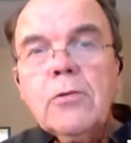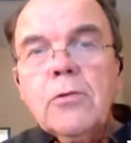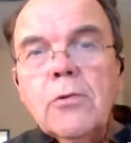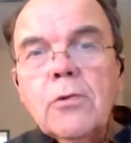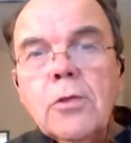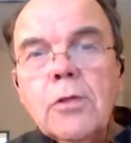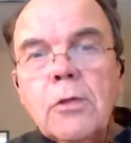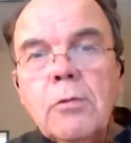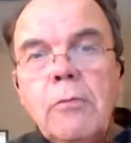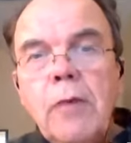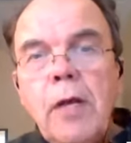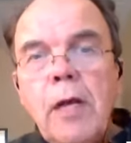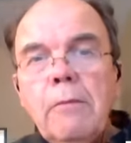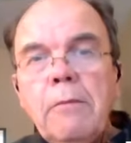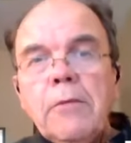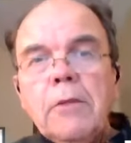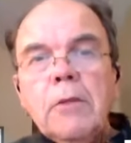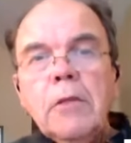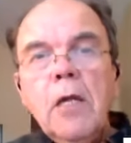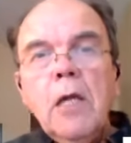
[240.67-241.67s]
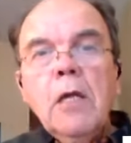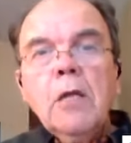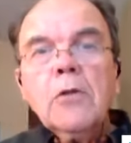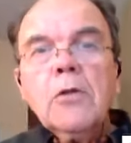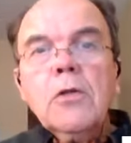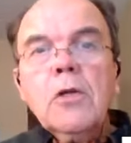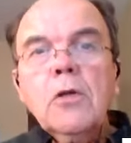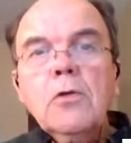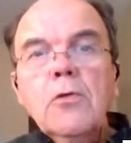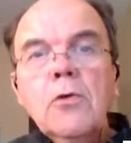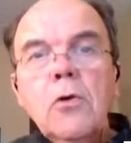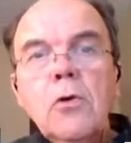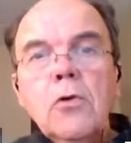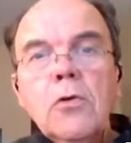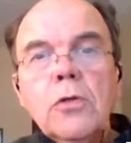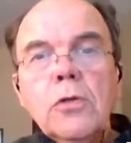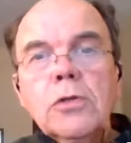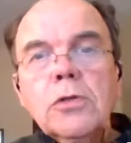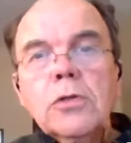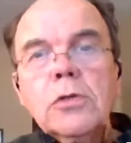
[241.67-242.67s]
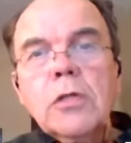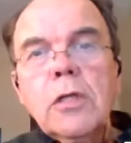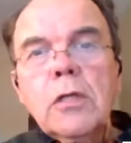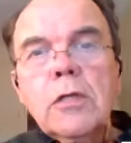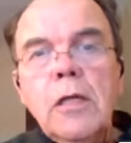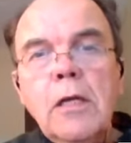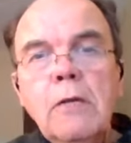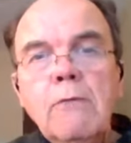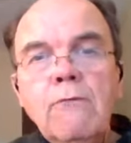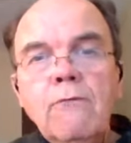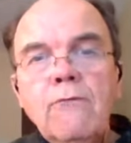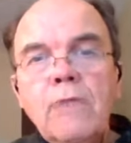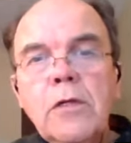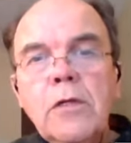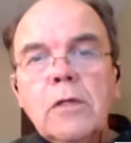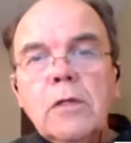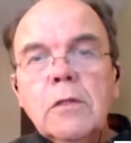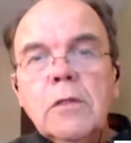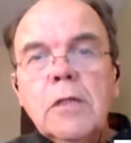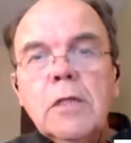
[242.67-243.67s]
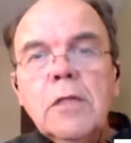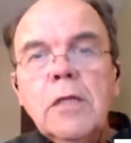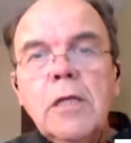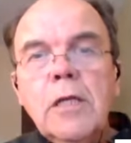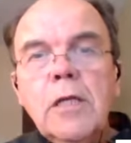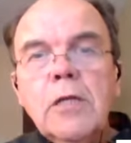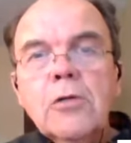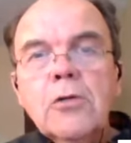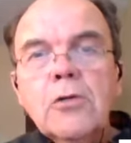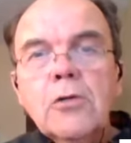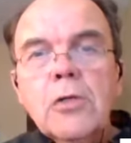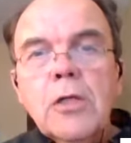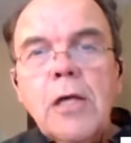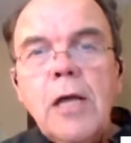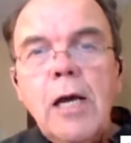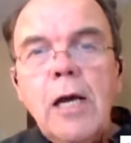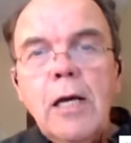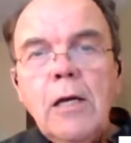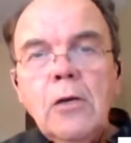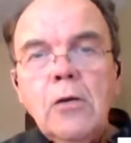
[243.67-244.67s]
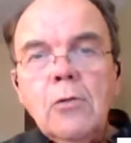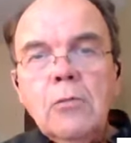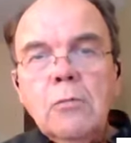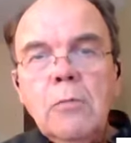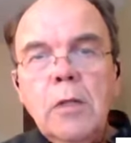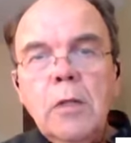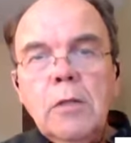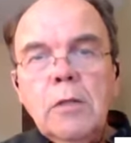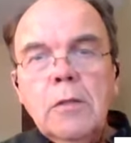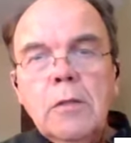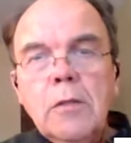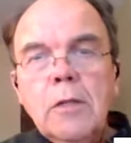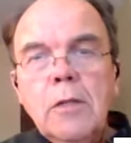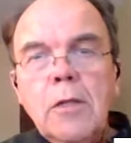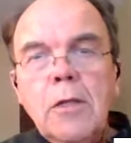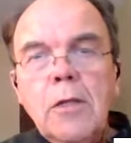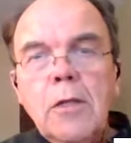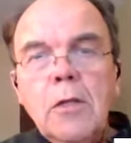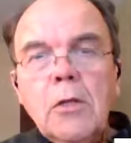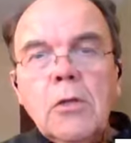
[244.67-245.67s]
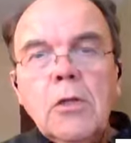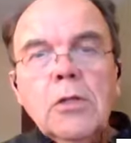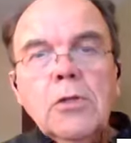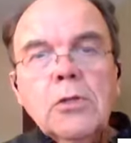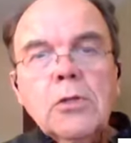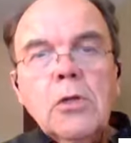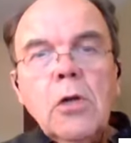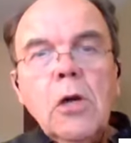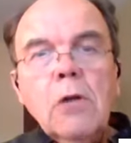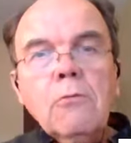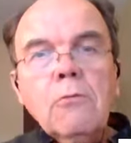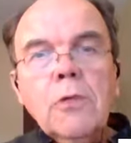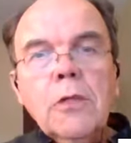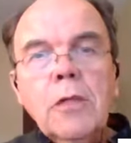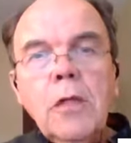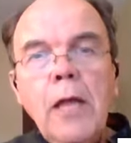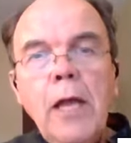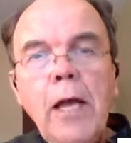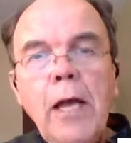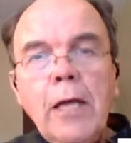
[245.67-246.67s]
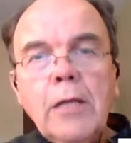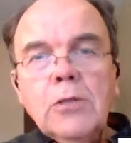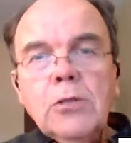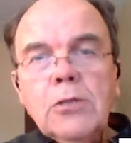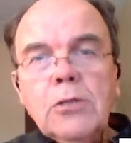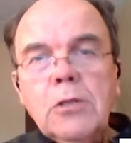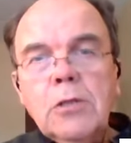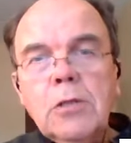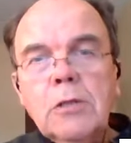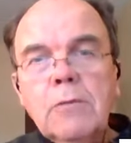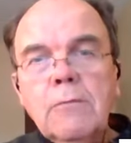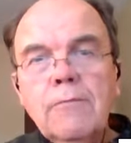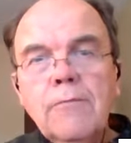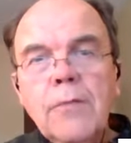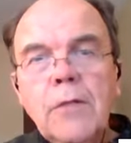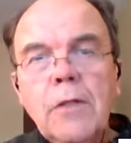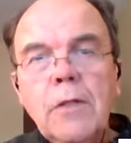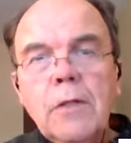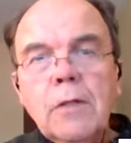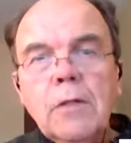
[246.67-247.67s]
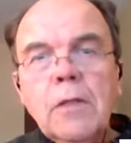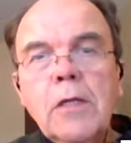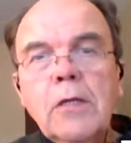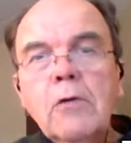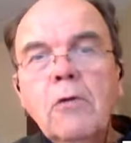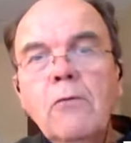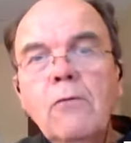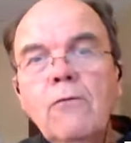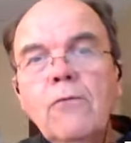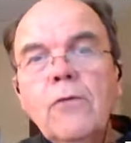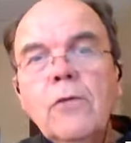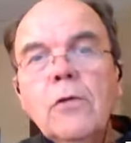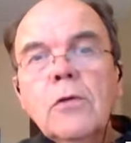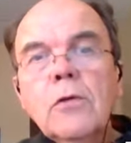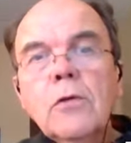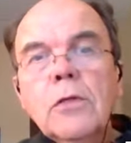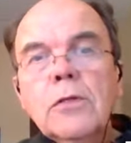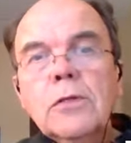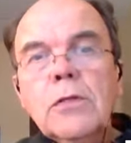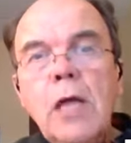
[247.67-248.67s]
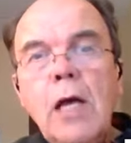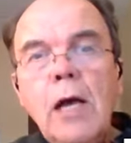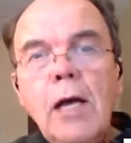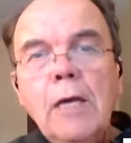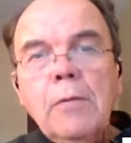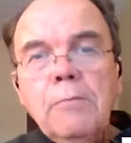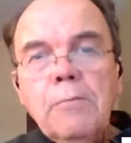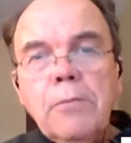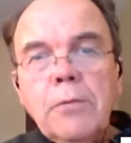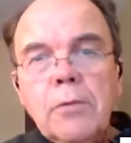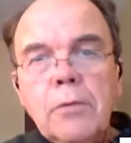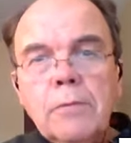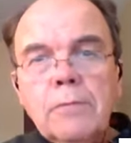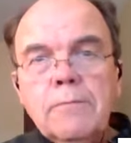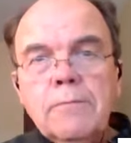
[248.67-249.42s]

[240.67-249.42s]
during the mapping, they'll notice that they feel an inner calm. They start relaxing. They don't feel as hyper.